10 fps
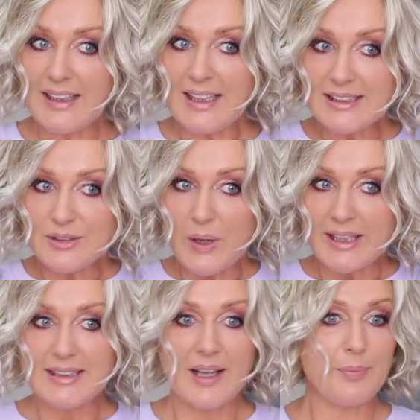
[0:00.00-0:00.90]
Let's
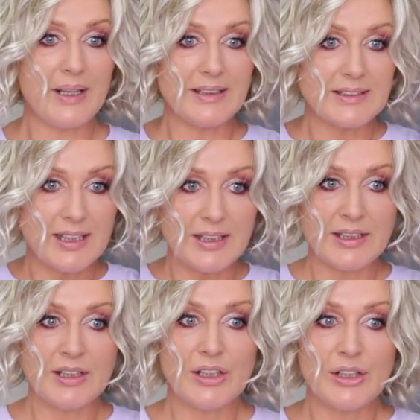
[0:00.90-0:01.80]
wait a bit
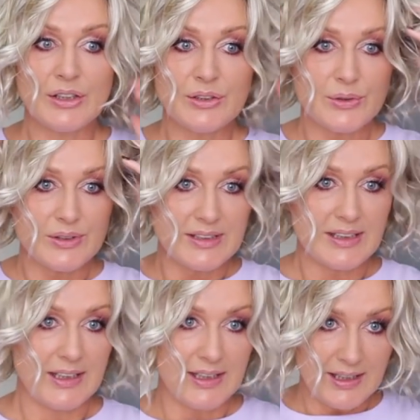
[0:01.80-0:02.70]
to
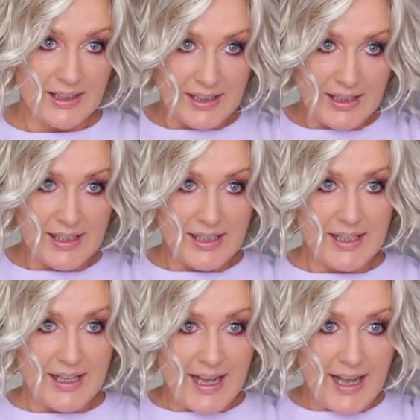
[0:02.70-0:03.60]
see
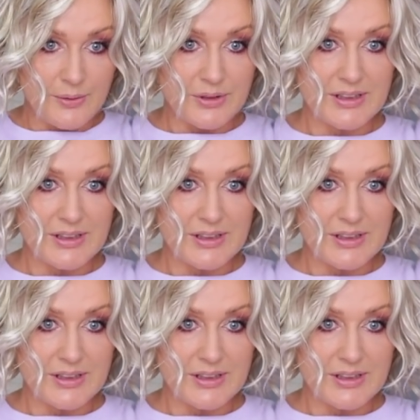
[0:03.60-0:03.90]
how